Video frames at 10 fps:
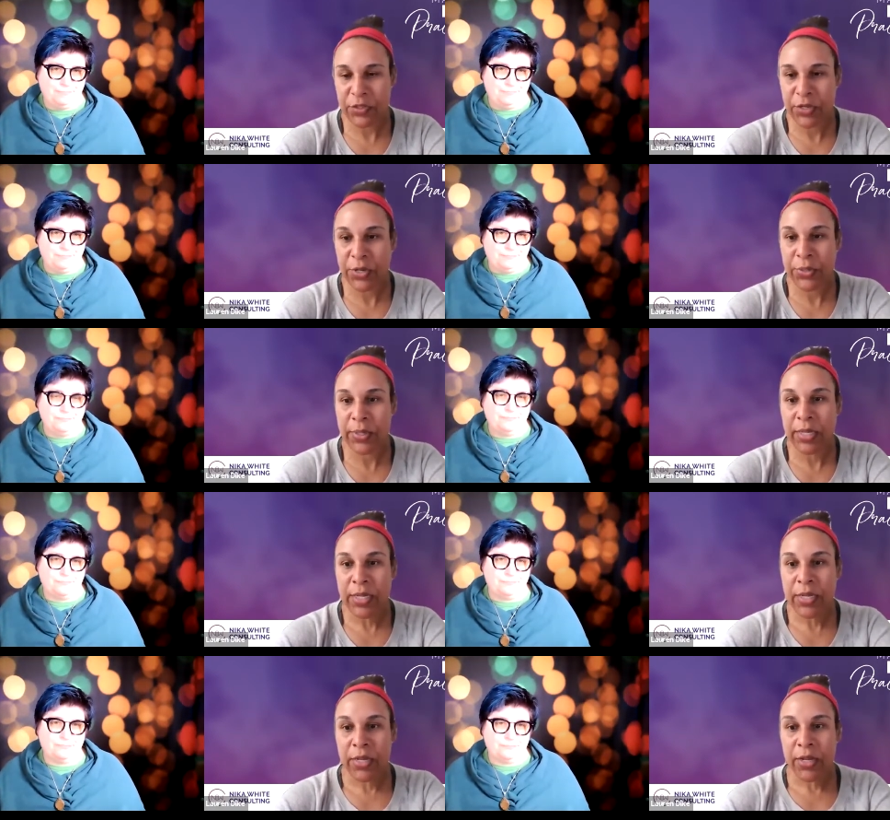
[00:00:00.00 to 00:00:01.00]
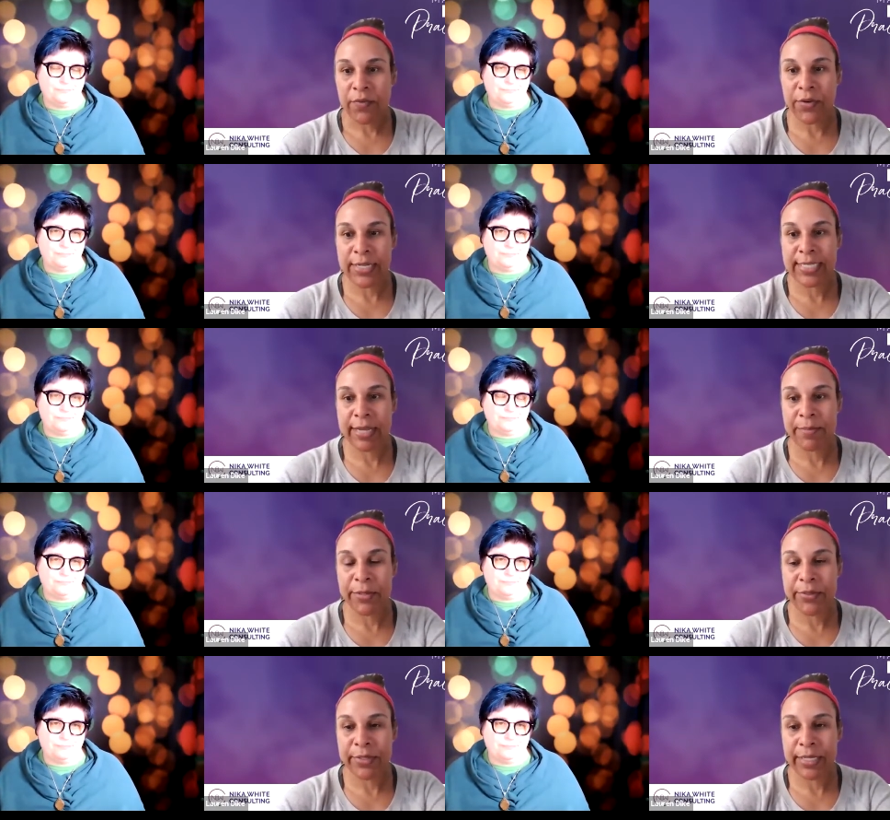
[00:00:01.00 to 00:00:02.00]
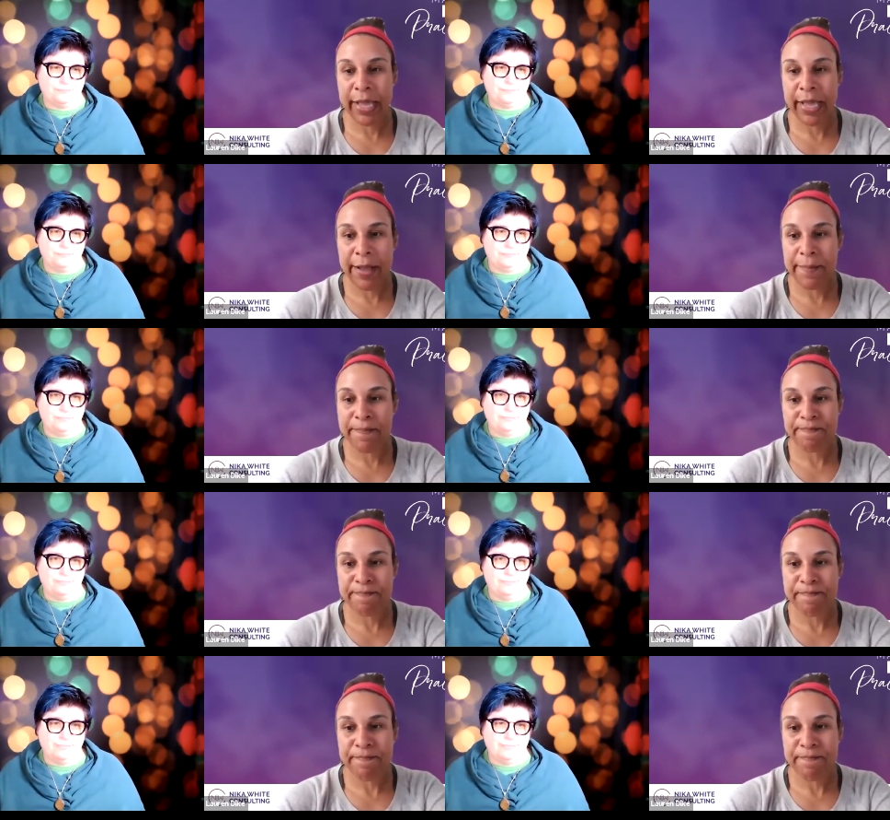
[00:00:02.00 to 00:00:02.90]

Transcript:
Speaker 1: So, for example, um,